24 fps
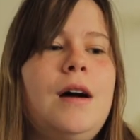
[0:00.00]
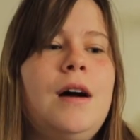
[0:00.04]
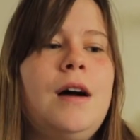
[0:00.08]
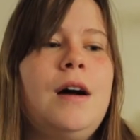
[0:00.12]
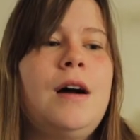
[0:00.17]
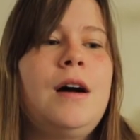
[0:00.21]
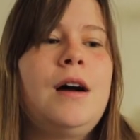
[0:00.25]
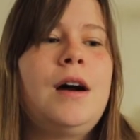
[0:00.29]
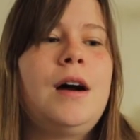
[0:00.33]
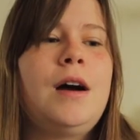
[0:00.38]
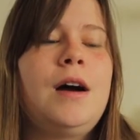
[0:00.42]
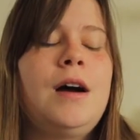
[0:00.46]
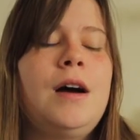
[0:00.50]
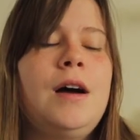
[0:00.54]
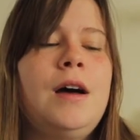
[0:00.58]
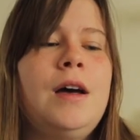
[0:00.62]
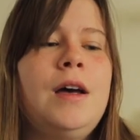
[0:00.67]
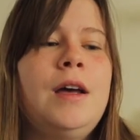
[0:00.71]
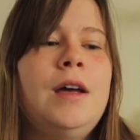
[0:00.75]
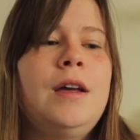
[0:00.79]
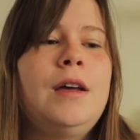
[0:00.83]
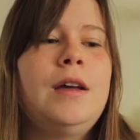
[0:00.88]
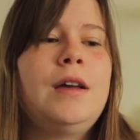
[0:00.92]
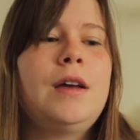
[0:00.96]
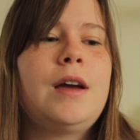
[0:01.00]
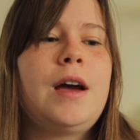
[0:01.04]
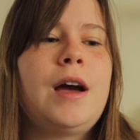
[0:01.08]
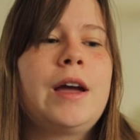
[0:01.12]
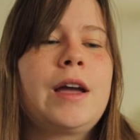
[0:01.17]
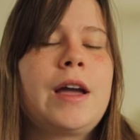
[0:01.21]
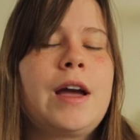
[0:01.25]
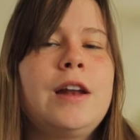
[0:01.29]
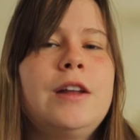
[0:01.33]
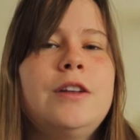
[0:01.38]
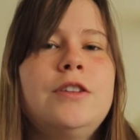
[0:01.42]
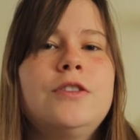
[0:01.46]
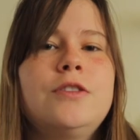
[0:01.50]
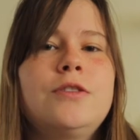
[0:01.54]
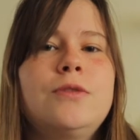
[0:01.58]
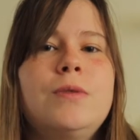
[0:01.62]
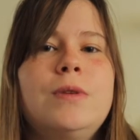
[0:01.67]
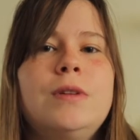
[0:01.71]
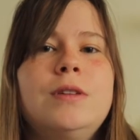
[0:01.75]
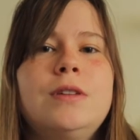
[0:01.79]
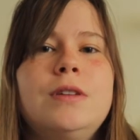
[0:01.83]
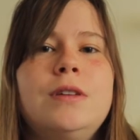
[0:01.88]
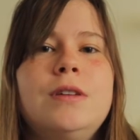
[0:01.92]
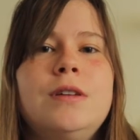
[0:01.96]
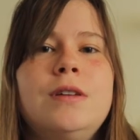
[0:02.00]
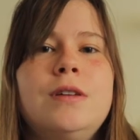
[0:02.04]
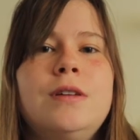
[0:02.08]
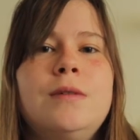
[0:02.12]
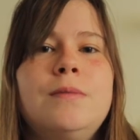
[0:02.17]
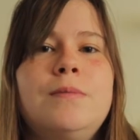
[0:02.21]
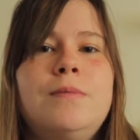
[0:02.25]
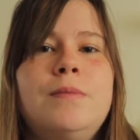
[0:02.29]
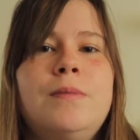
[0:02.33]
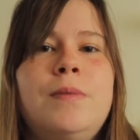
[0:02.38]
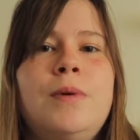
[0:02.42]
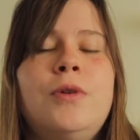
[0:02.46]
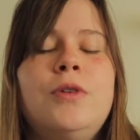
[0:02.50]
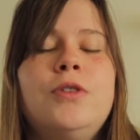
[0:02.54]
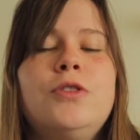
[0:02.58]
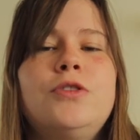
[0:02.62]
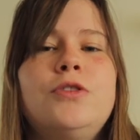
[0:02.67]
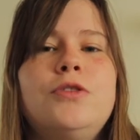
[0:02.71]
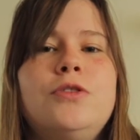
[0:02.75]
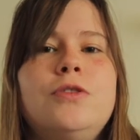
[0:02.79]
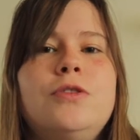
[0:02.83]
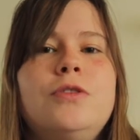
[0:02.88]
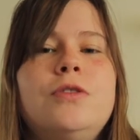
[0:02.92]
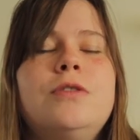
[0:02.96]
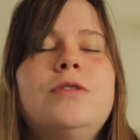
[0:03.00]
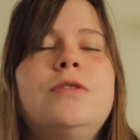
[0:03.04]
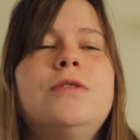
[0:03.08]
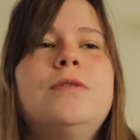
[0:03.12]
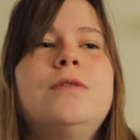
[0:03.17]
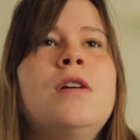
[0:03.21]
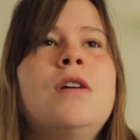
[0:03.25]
I kind of just want to push